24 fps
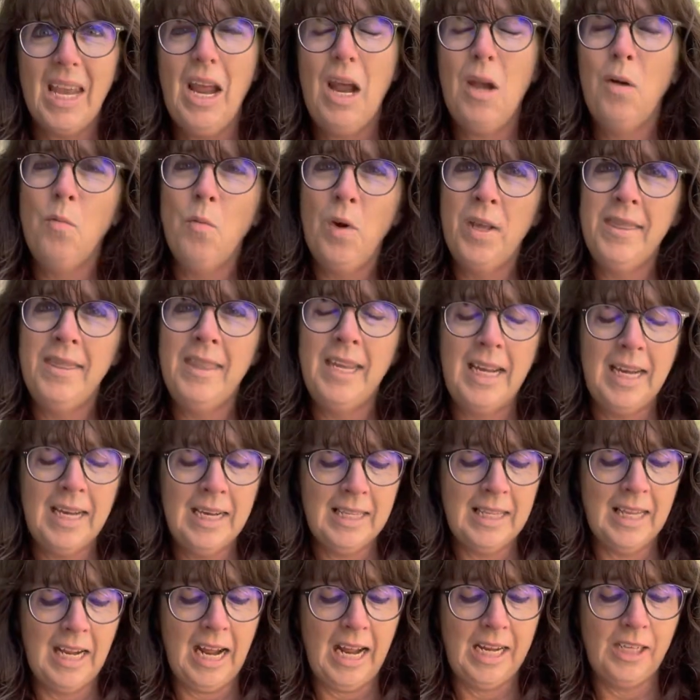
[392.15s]
And one thing
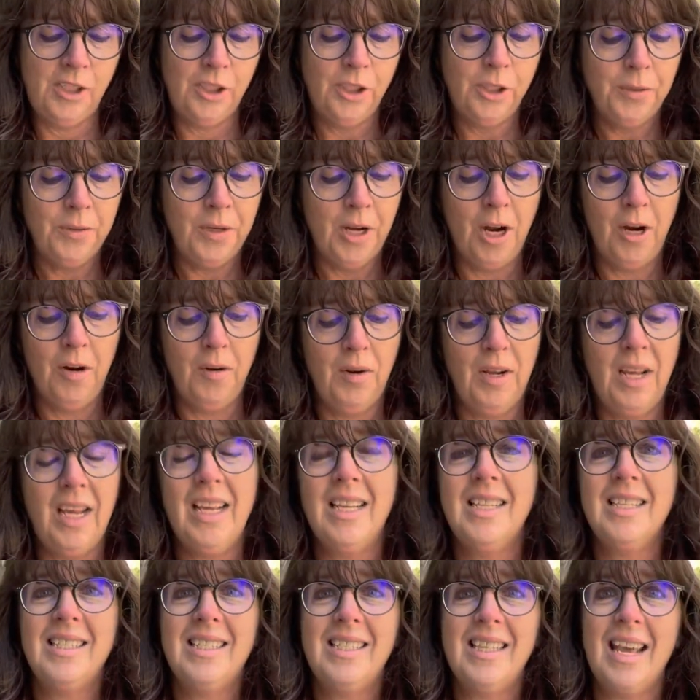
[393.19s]
that I do know
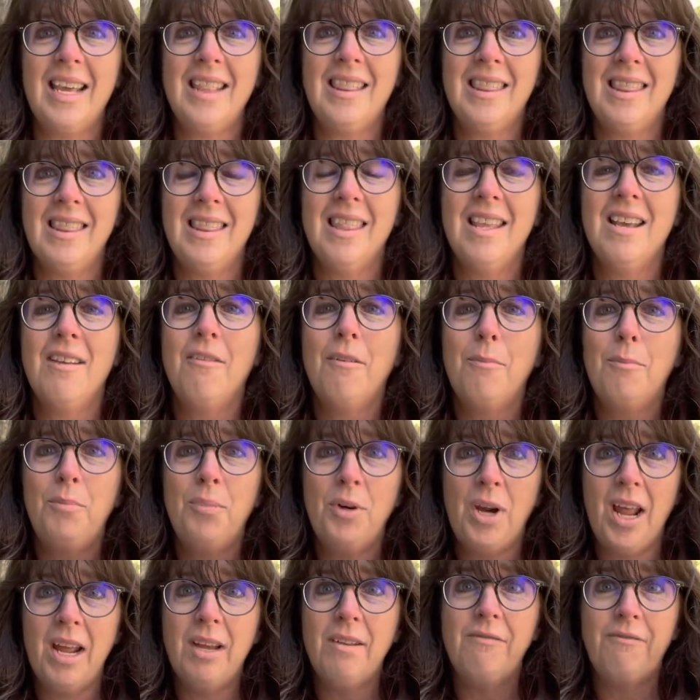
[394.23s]
is that
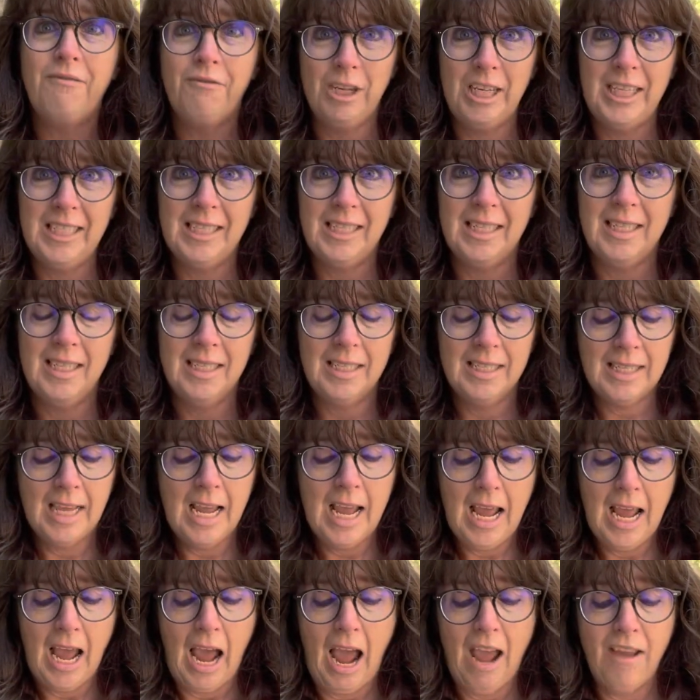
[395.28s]
bread freezes.
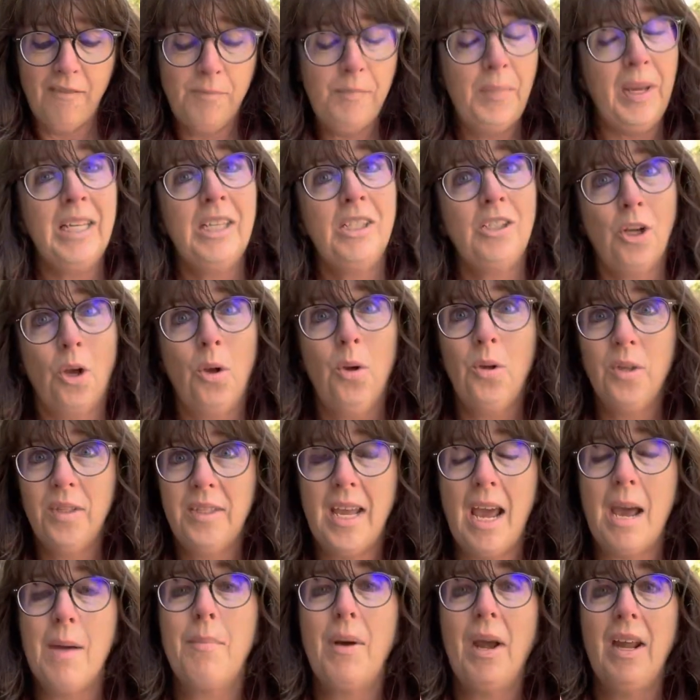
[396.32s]
I've been told
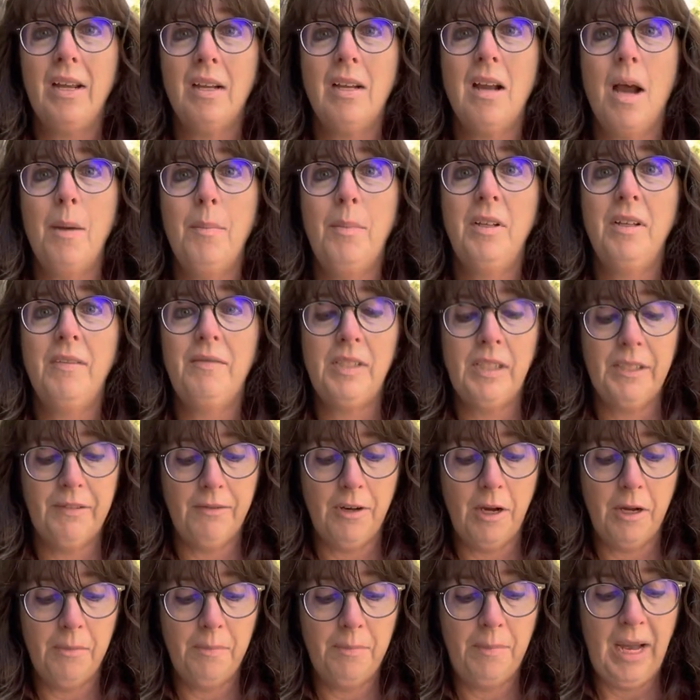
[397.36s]
that by a couple of
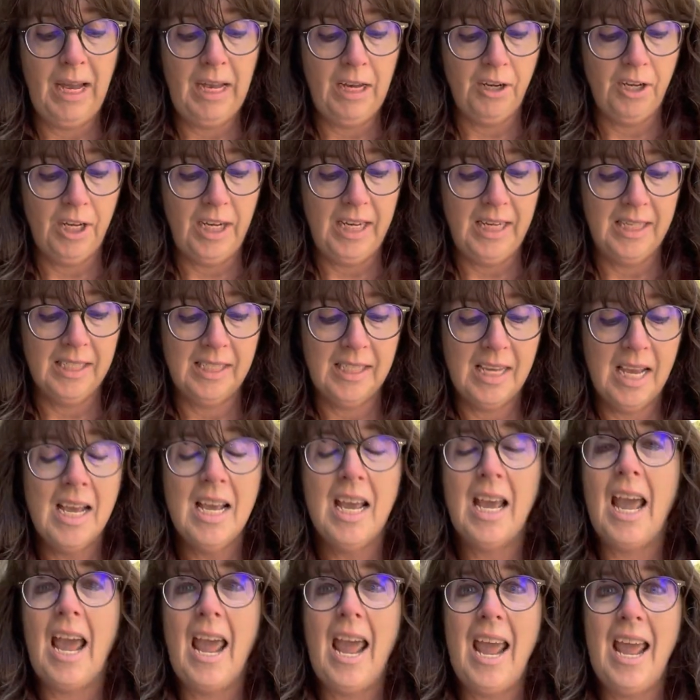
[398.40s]
different bakeries,
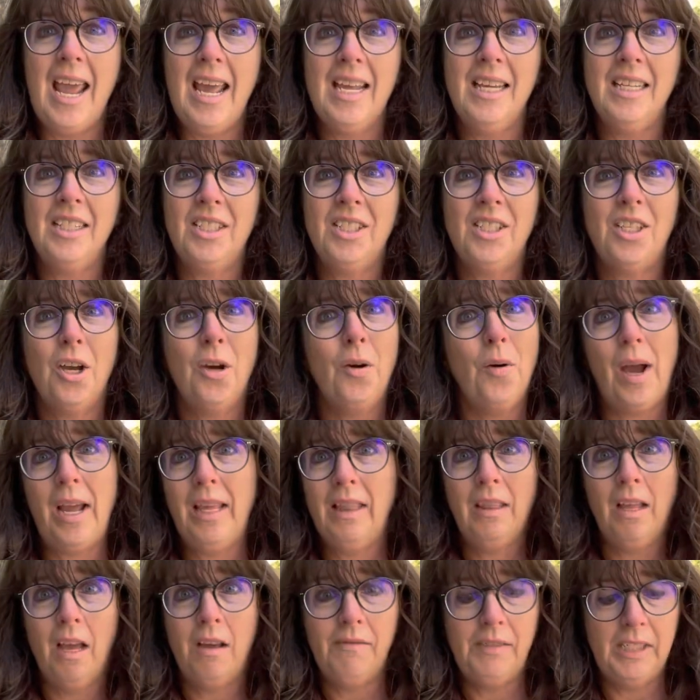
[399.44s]
and so I
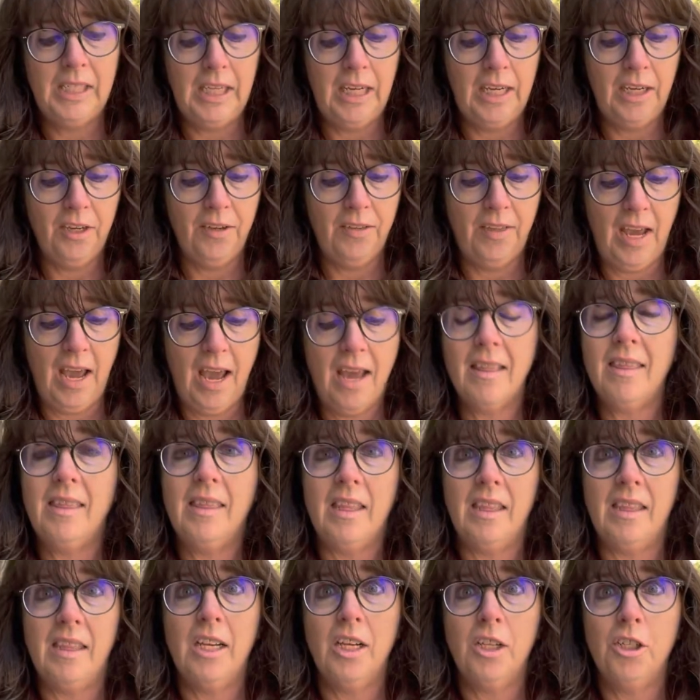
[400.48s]
love to hear that
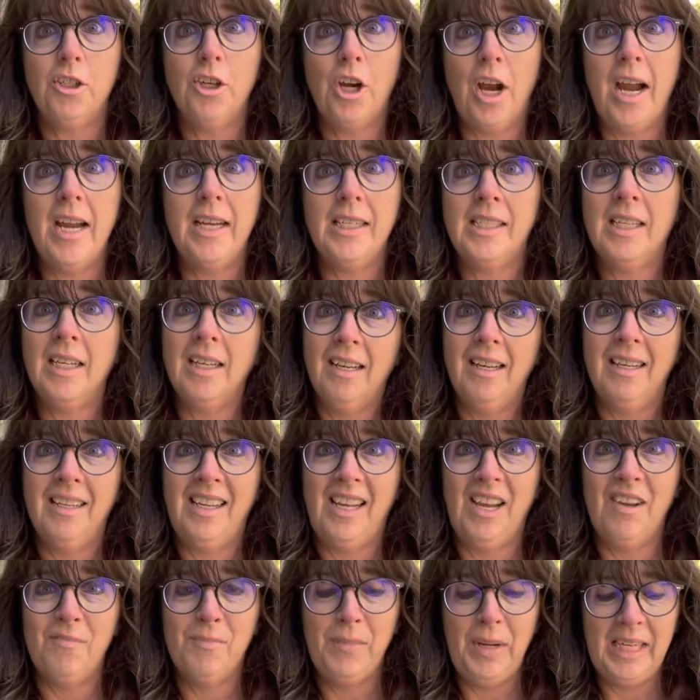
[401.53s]
they're trying to
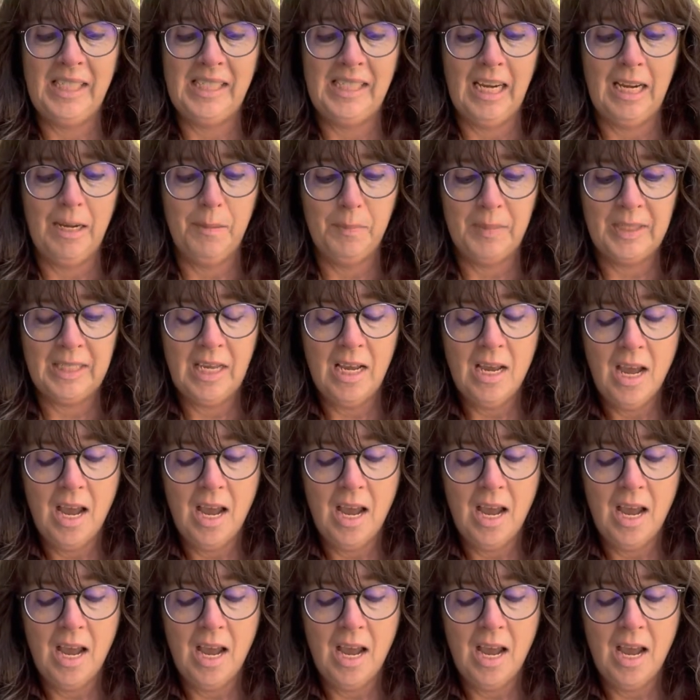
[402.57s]
give me tips.